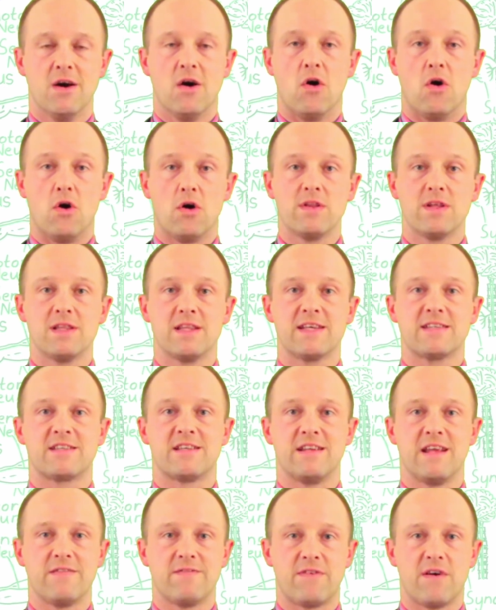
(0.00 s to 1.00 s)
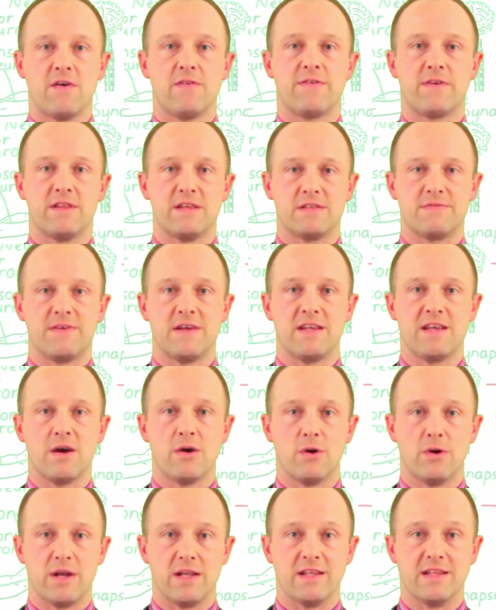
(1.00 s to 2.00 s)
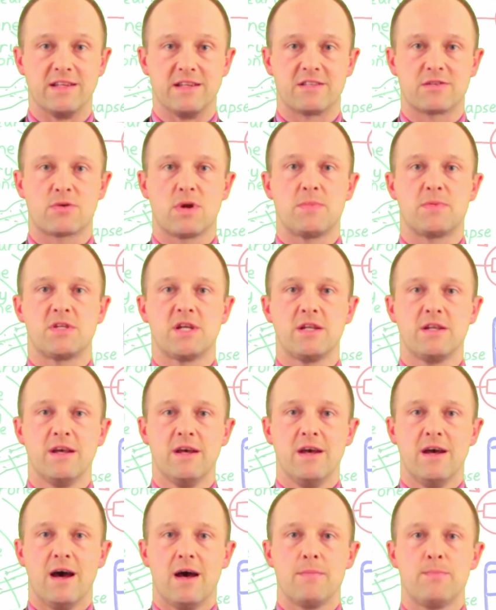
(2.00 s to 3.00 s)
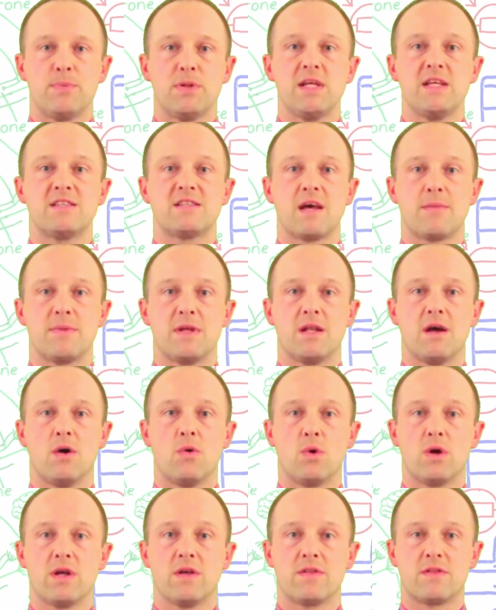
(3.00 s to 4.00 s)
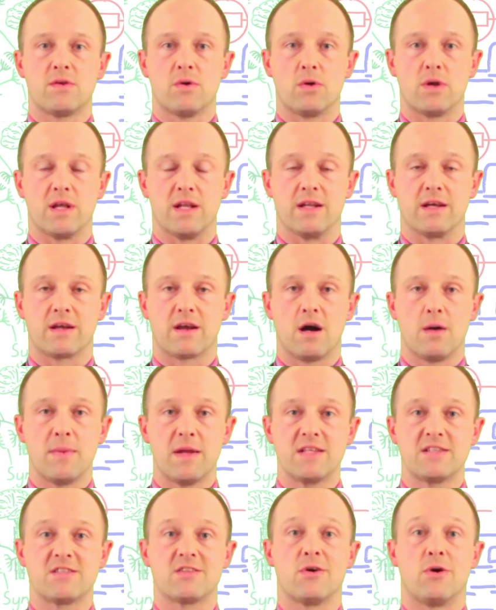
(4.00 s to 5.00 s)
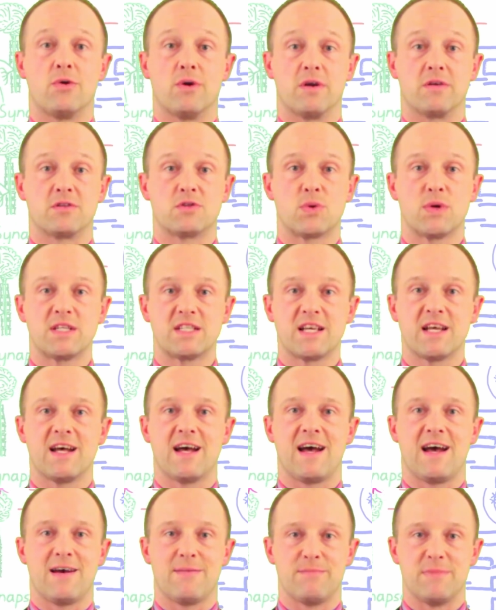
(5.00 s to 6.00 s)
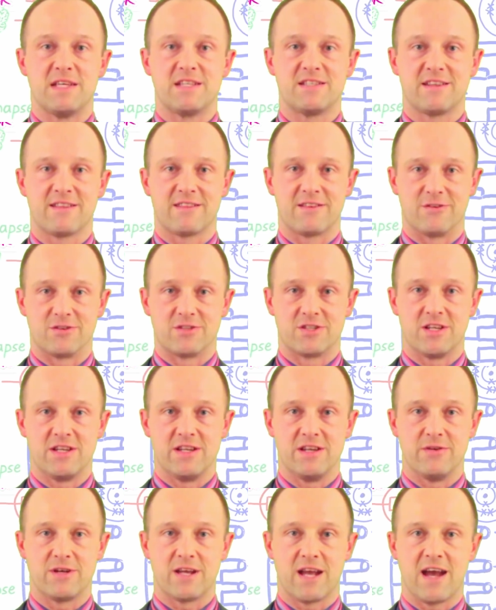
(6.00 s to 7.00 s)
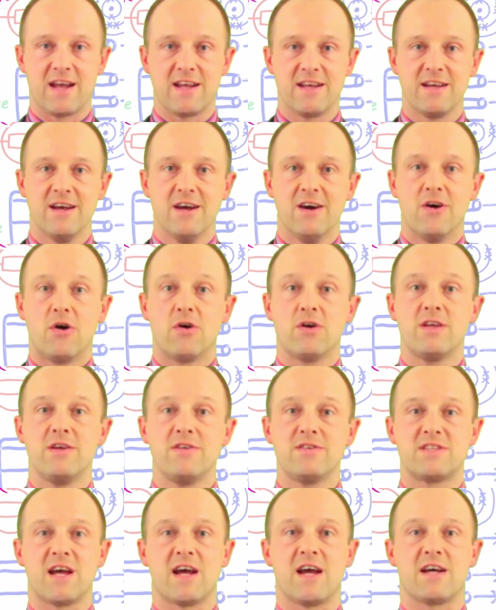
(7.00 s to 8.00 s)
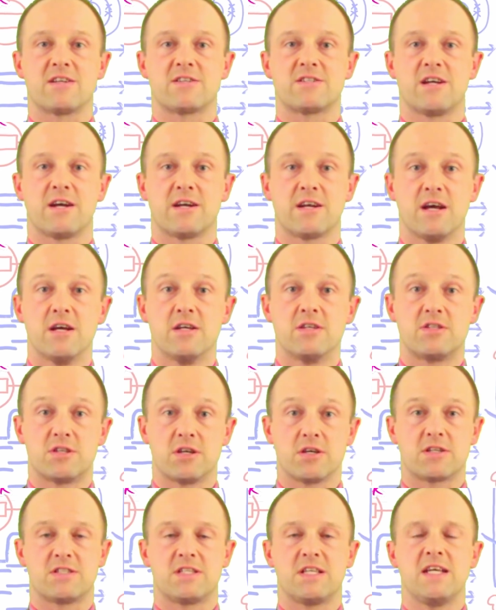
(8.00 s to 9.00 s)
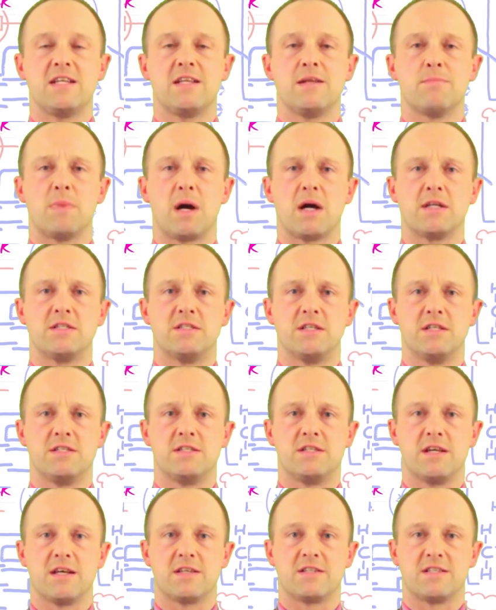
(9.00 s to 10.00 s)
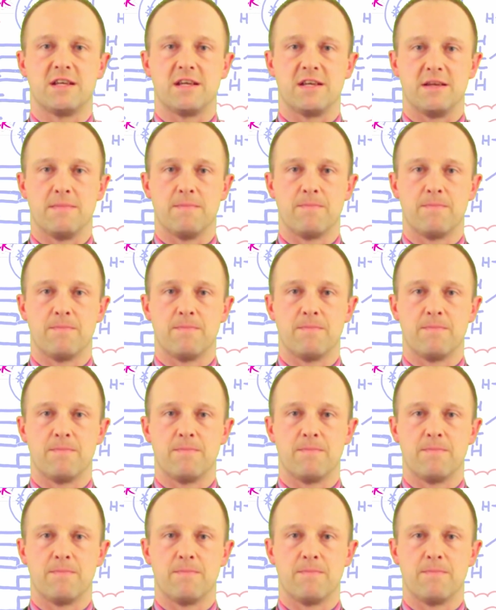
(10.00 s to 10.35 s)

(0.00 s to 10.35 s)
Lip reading: All the links and info for this video are in the description, and please let me know what you thought in the comments or on Twitter at MrThorntonUK, or use the hashtag #SucceedInMyGCSE.